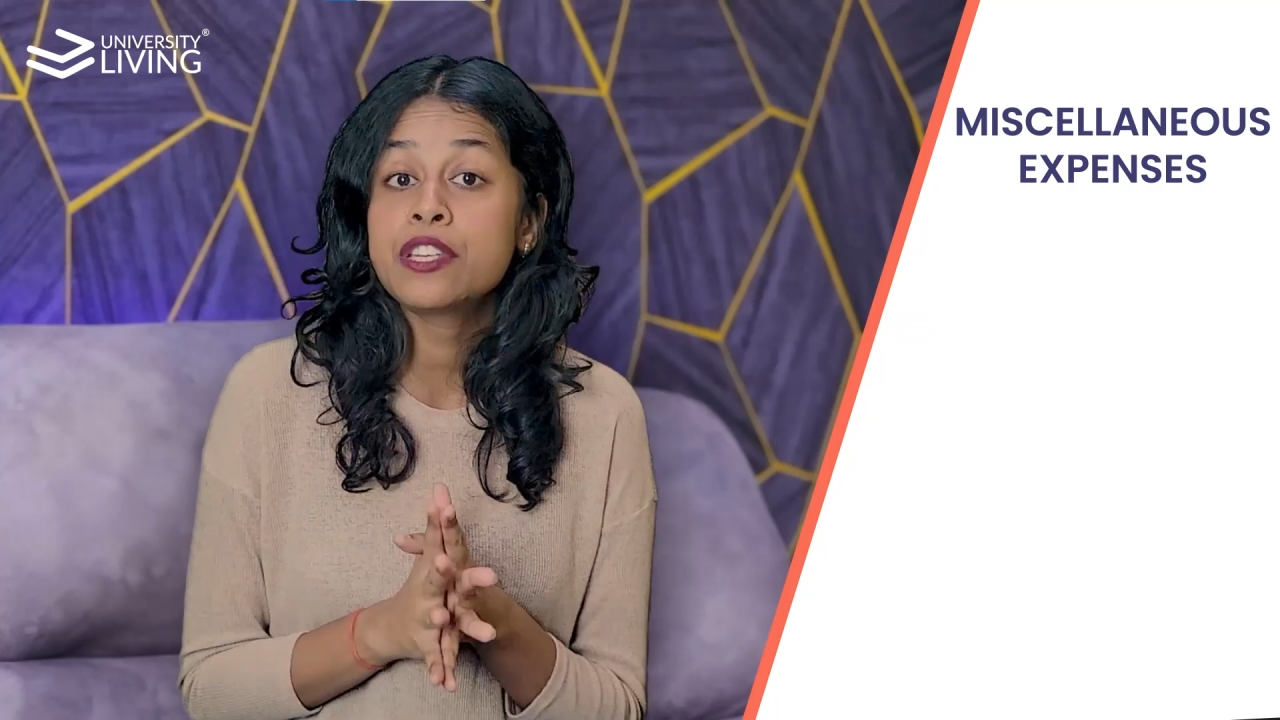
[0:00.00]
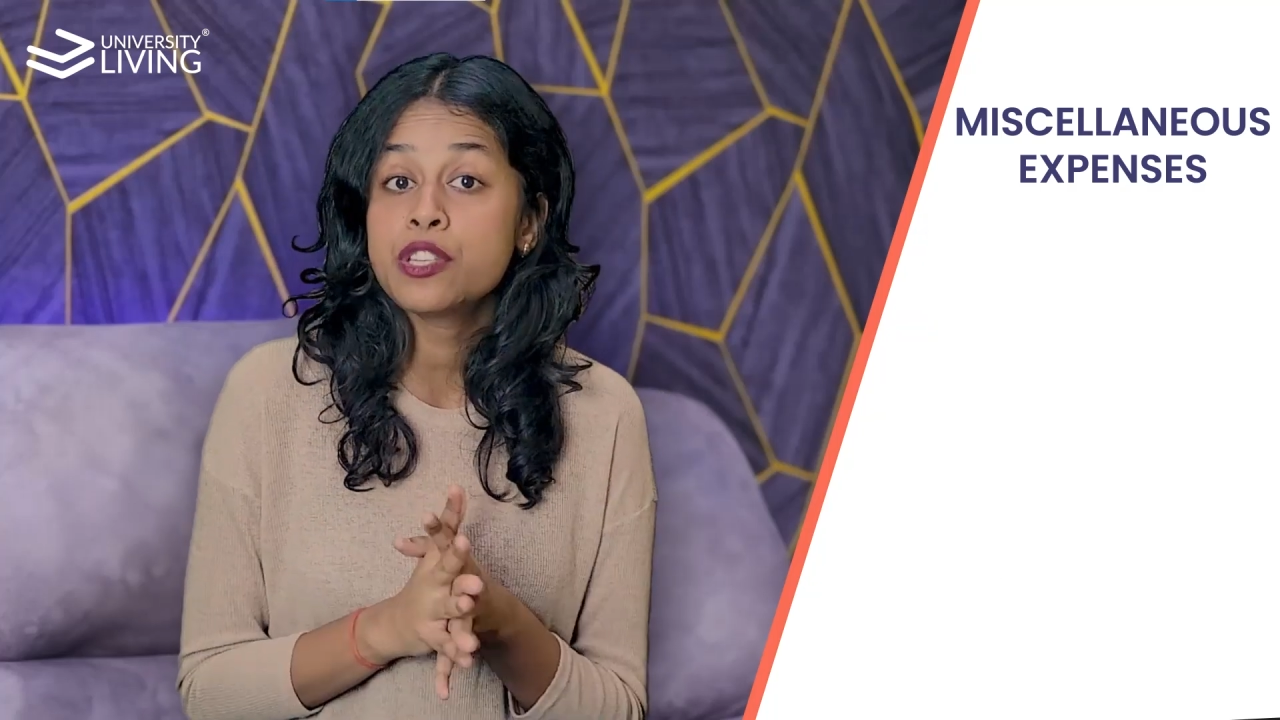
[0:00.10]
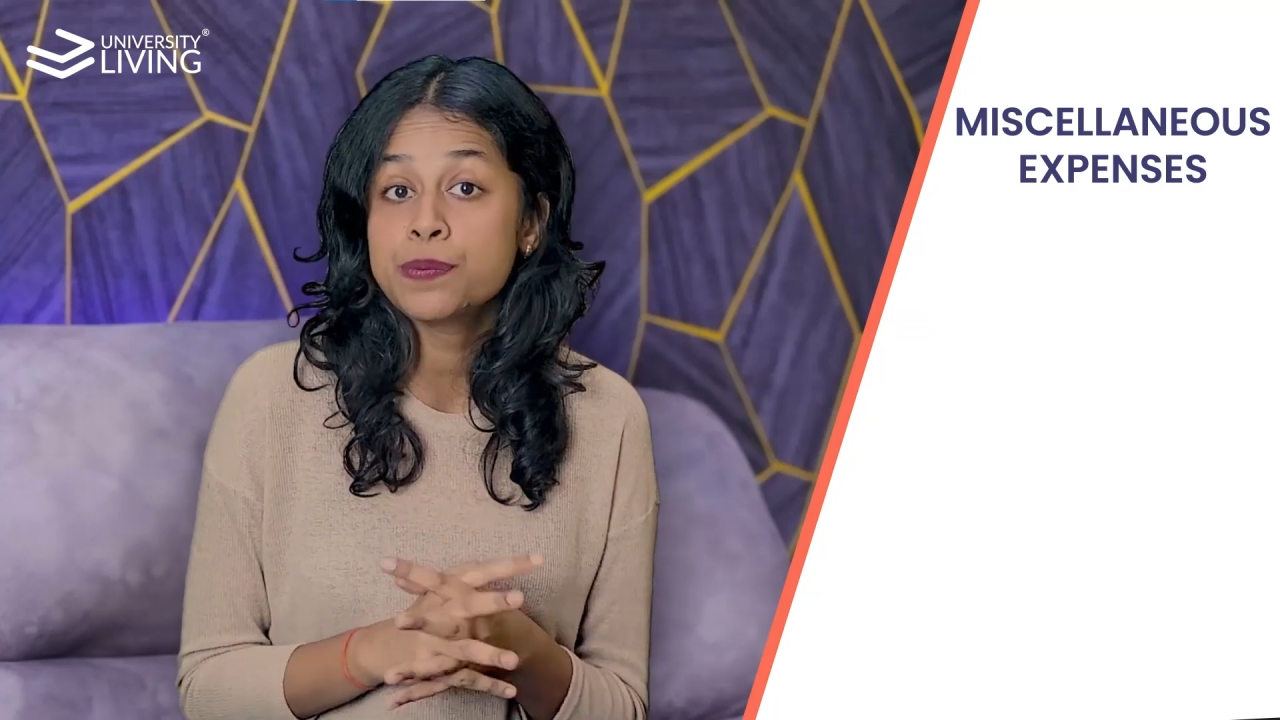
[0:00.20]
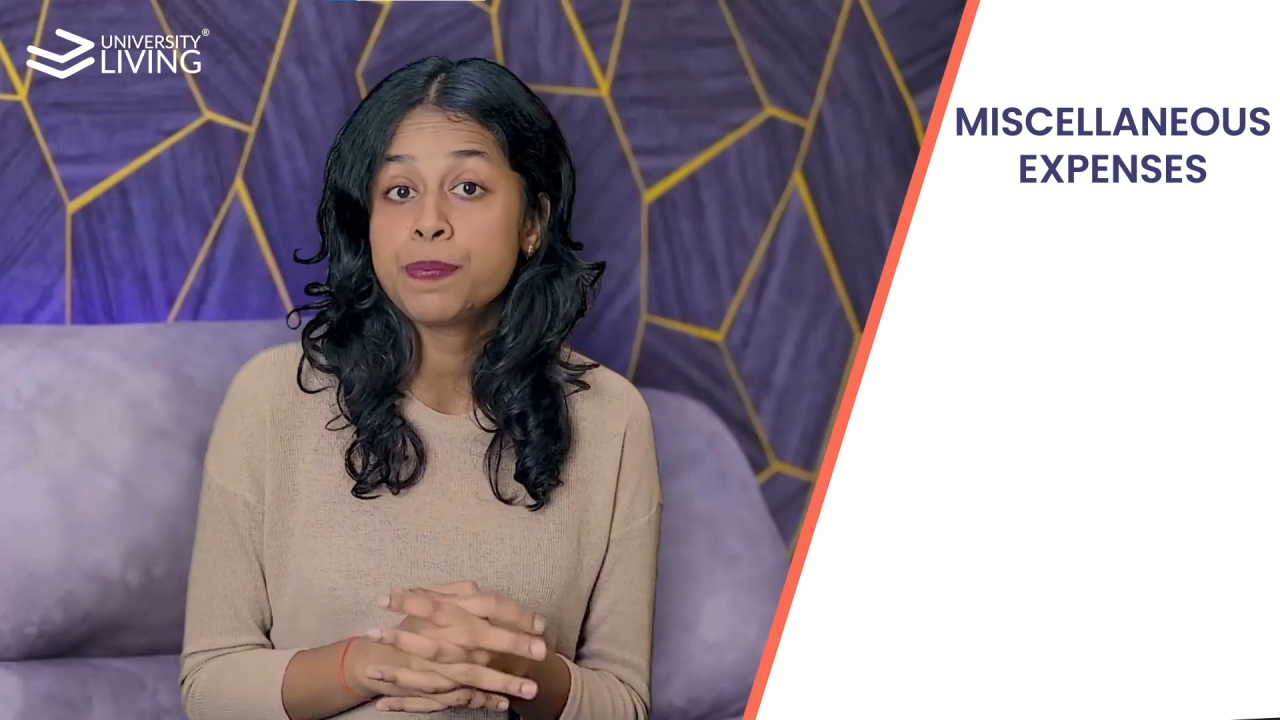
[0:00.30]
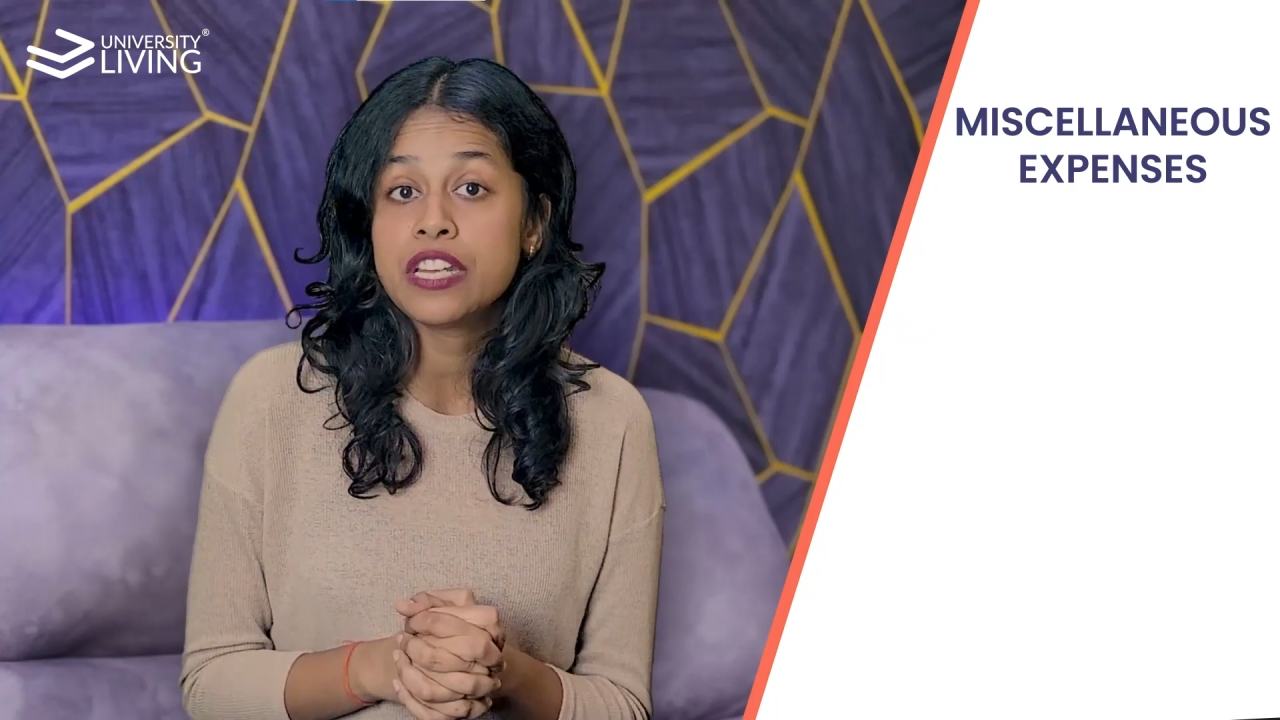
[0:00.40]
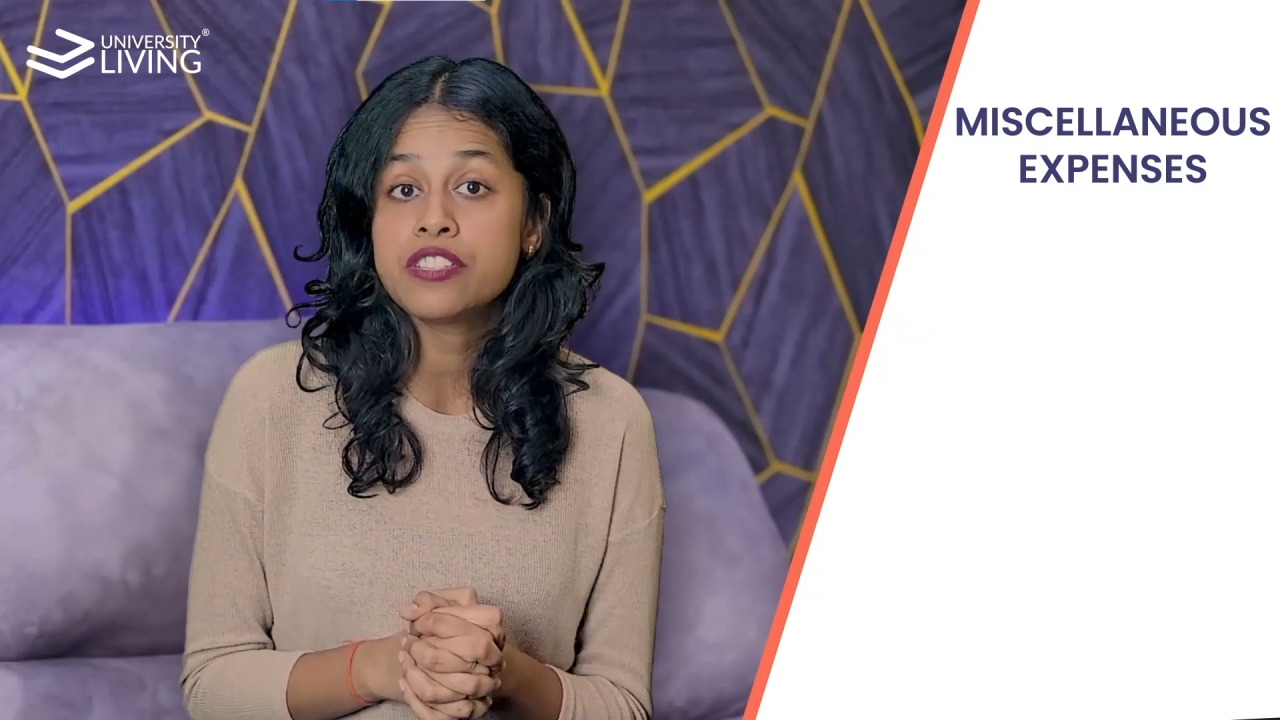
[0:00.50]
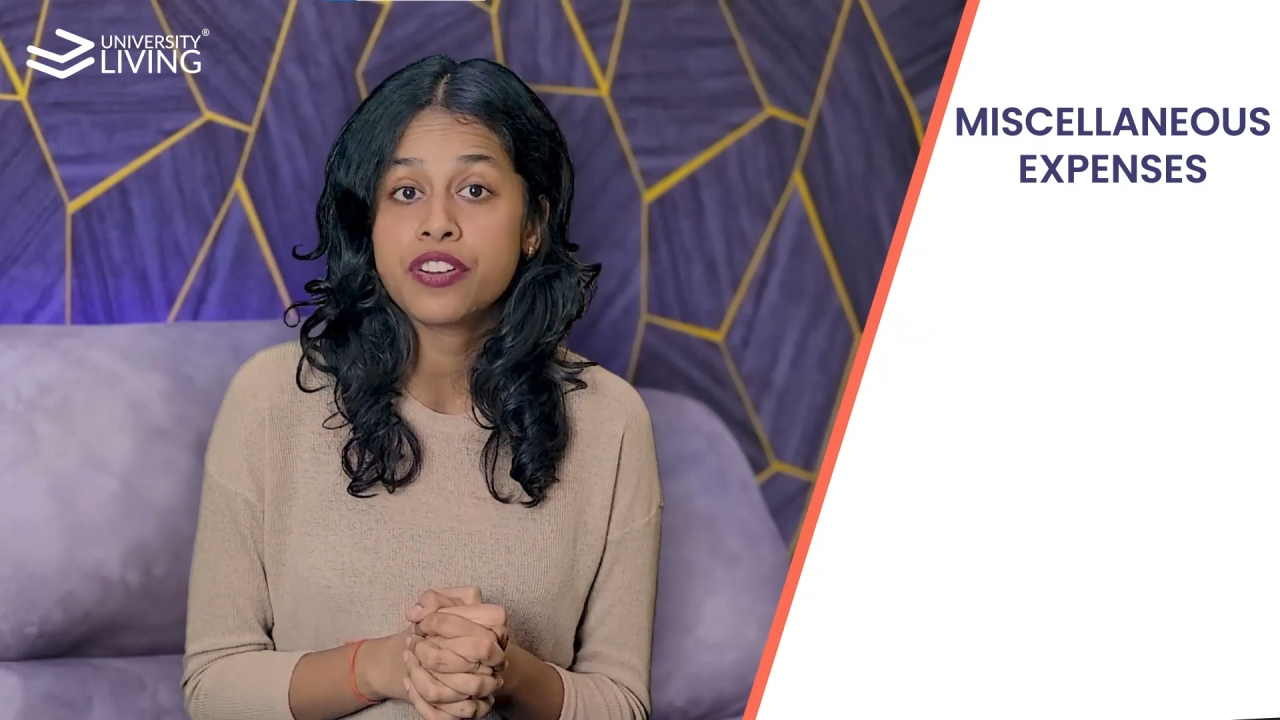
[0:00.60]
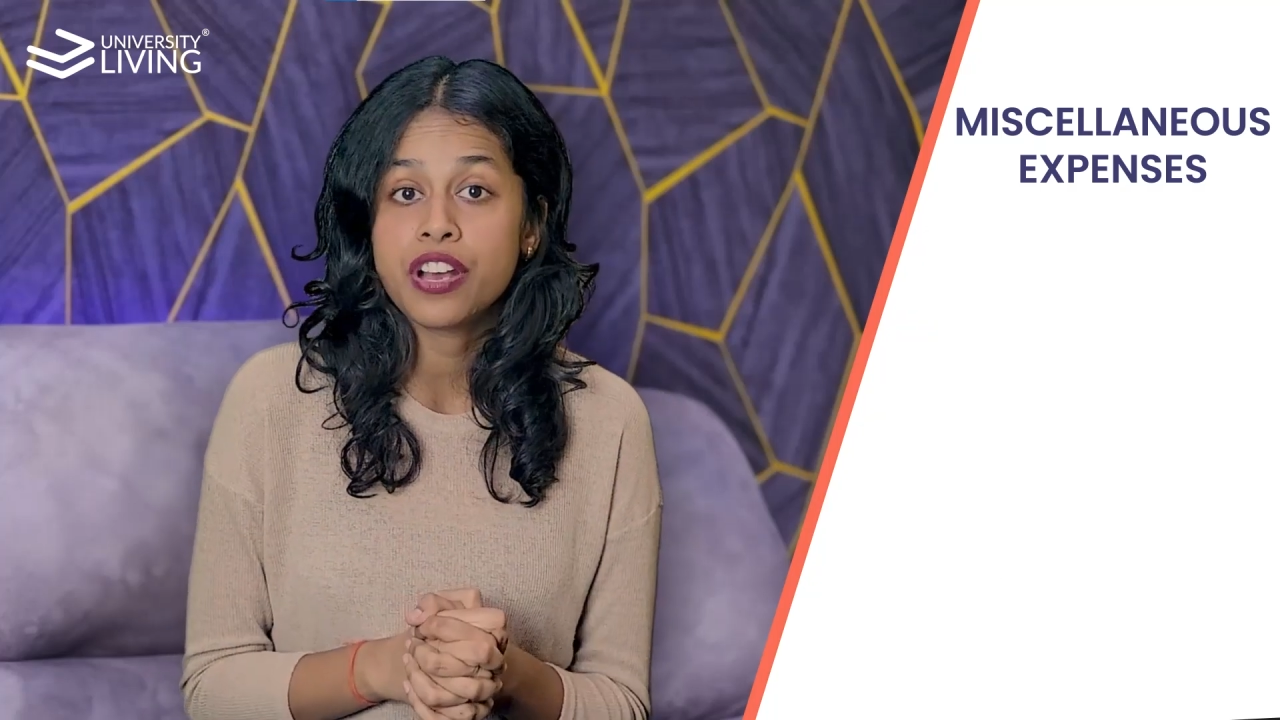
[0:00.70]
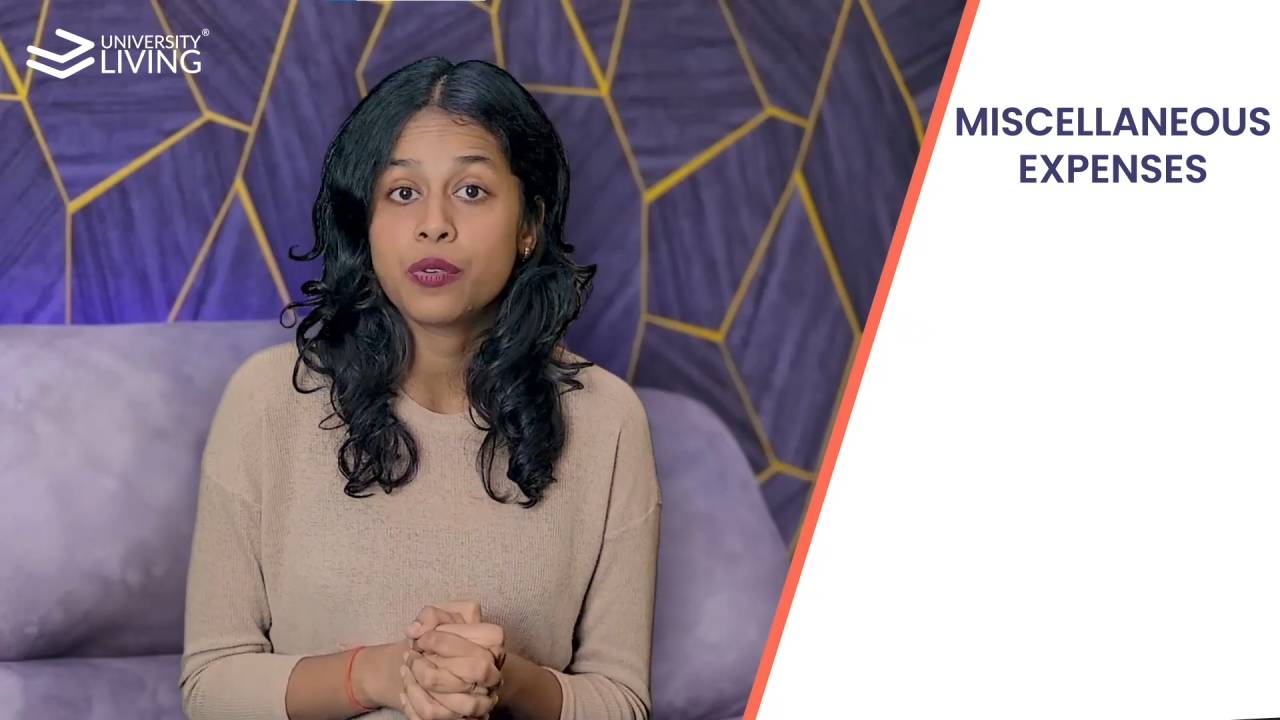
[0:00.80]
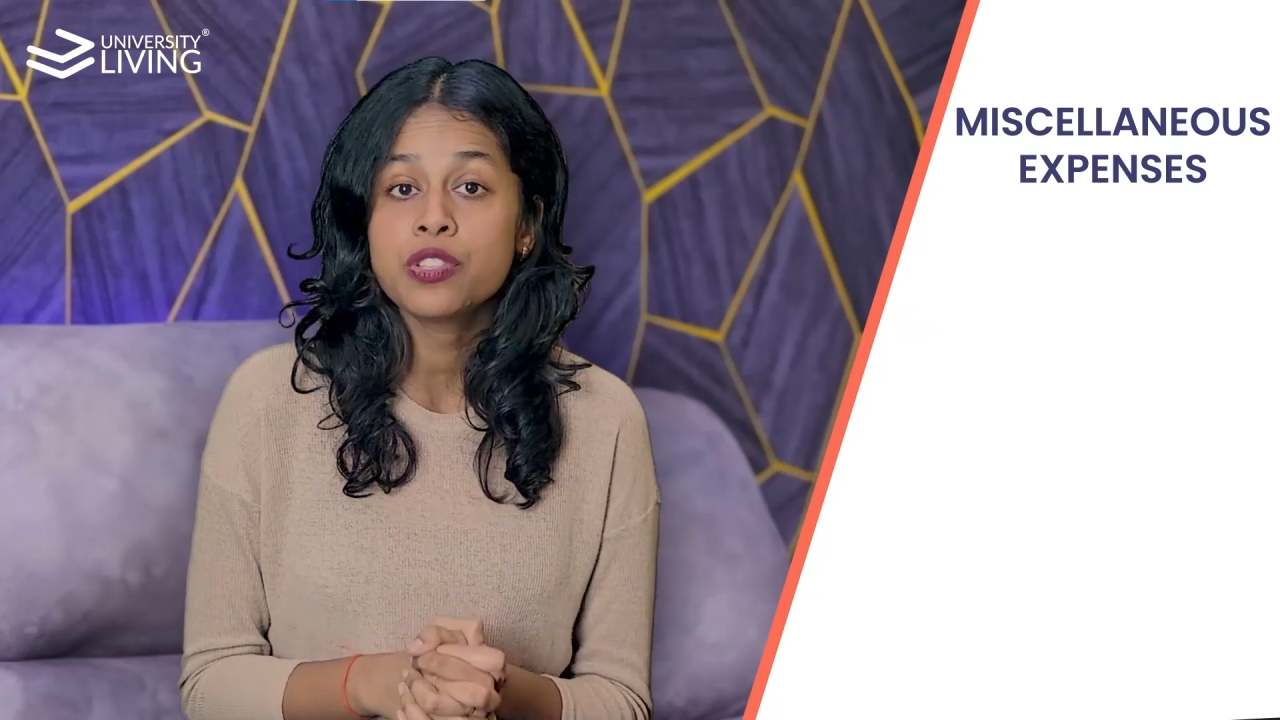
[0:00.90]
to spend
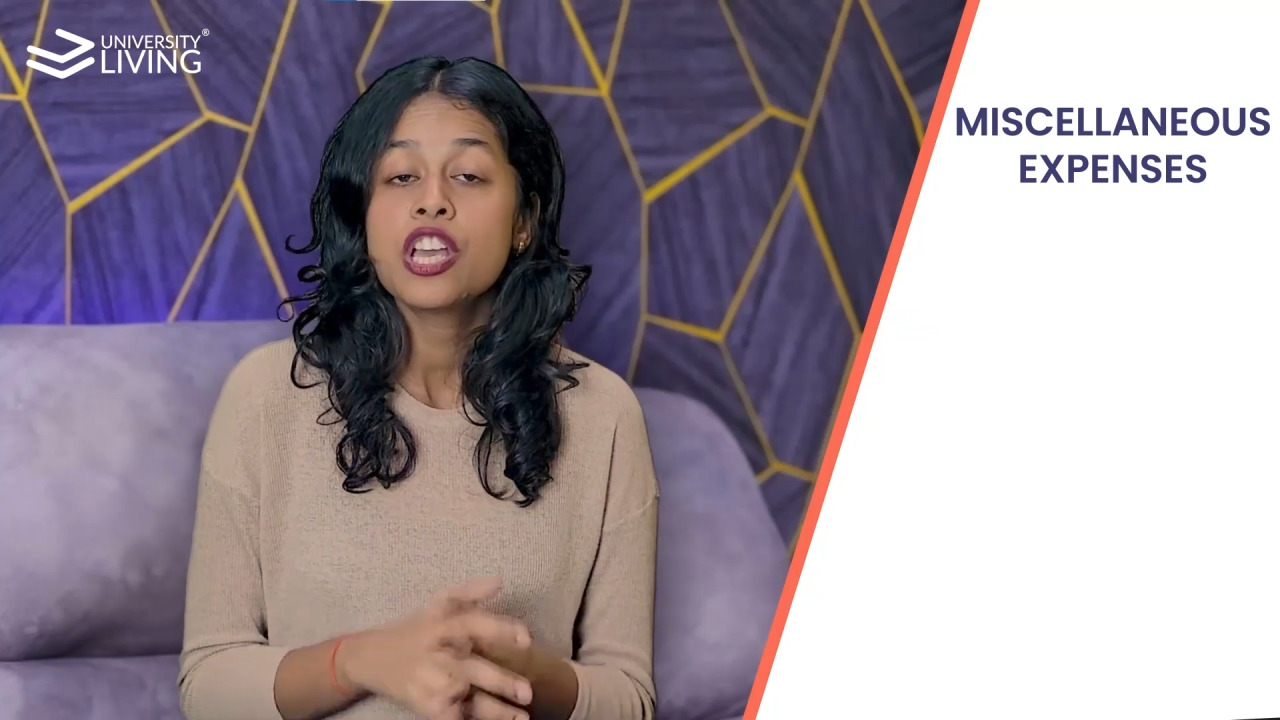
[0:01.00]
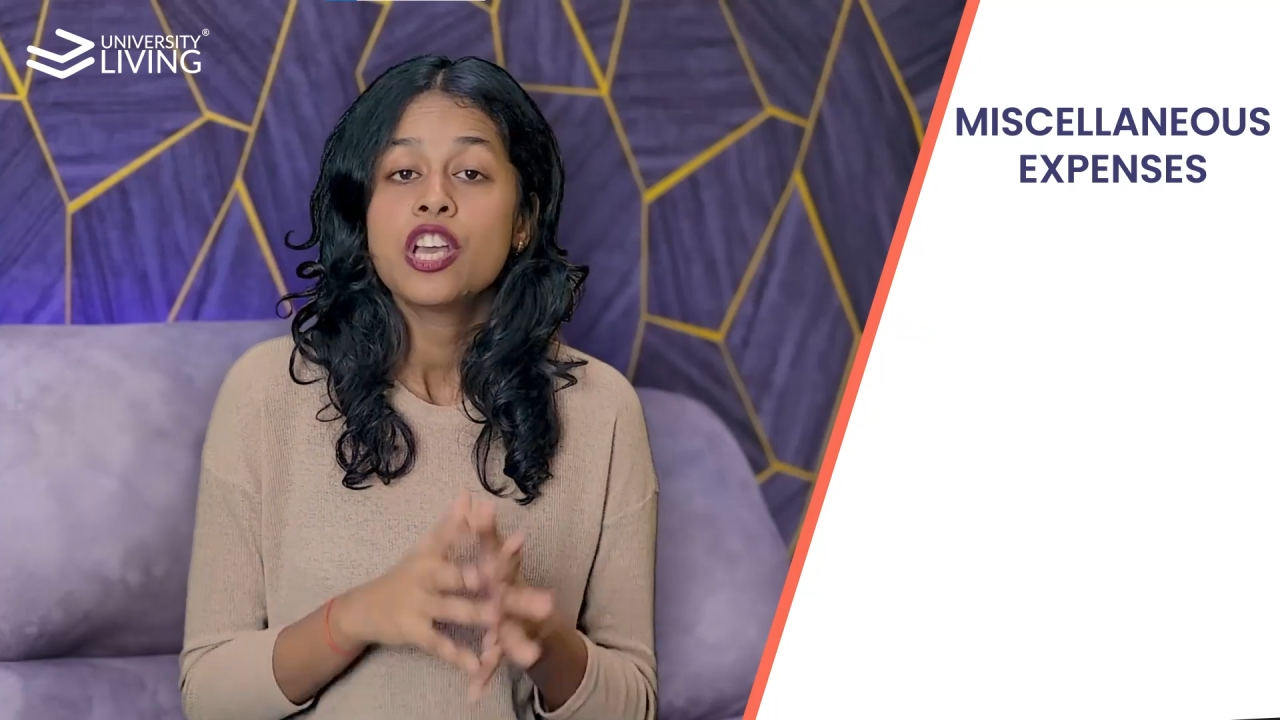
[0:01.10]
around